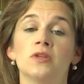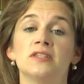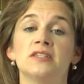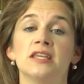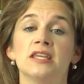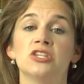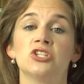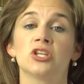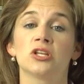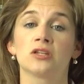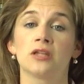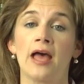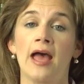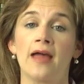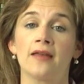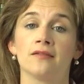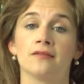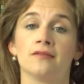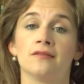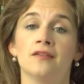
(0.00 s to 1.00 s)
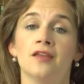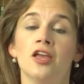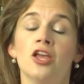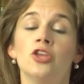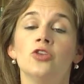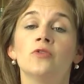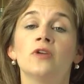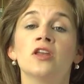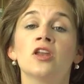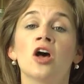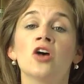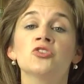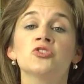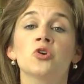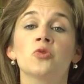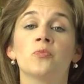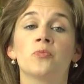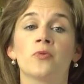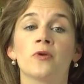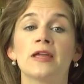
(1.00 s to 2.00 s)
to teaching Latin, you can
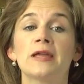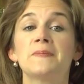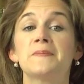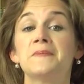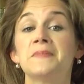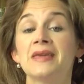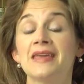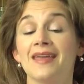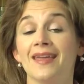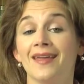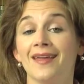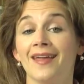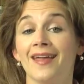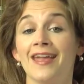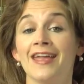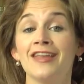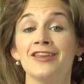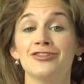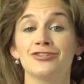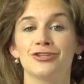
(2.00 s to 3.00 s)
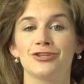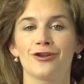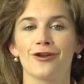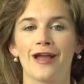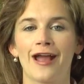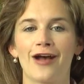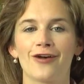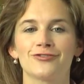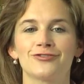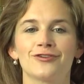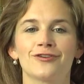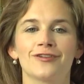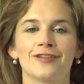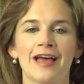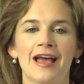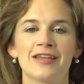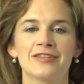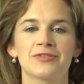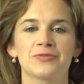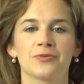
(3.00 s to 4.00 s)
also bring me into your house or
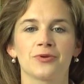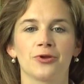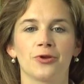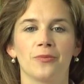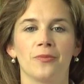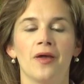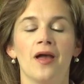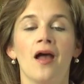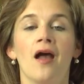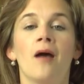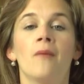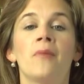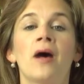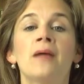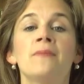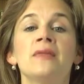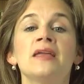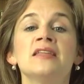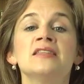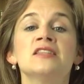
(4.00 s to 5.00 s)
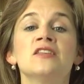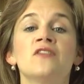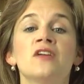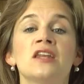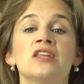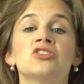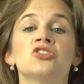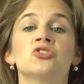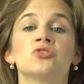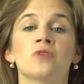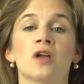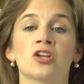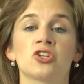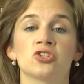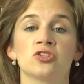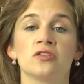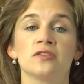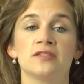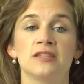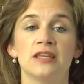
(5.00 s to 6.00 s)
classroom by means of an
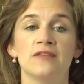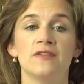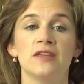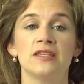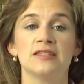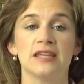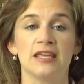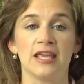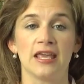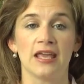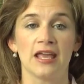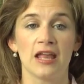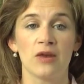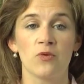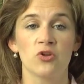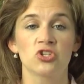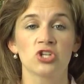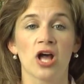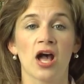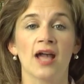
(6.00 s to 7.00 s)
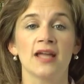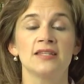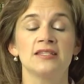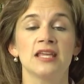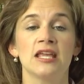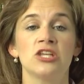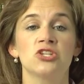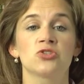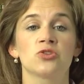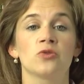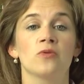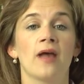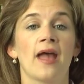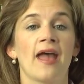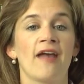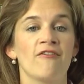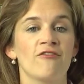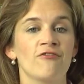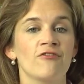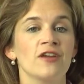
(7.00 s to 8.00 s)
instructional DVD in which I teach through
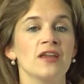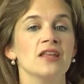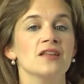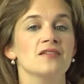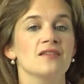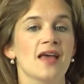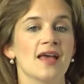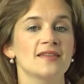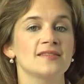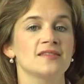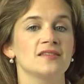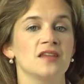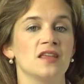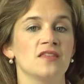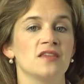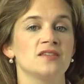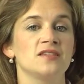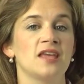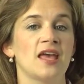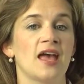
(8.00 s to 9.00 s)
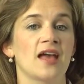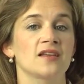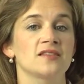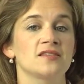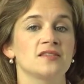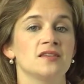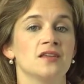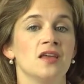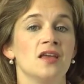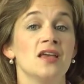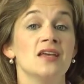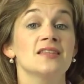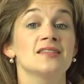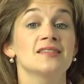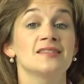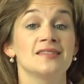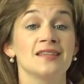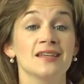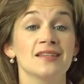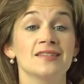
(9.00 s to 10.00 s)
every lesson in the text,
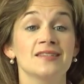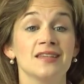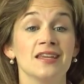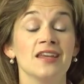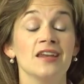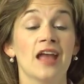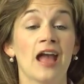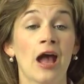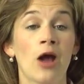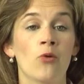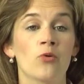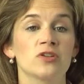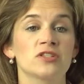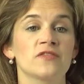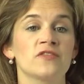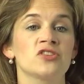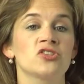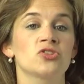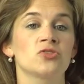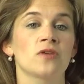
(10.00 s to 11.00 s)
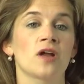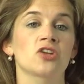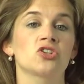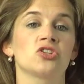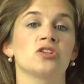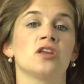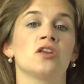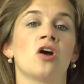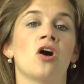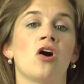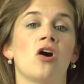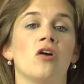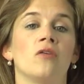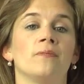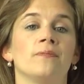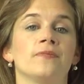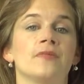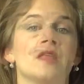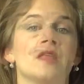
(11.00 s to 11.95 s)
16 hours of instruction in all.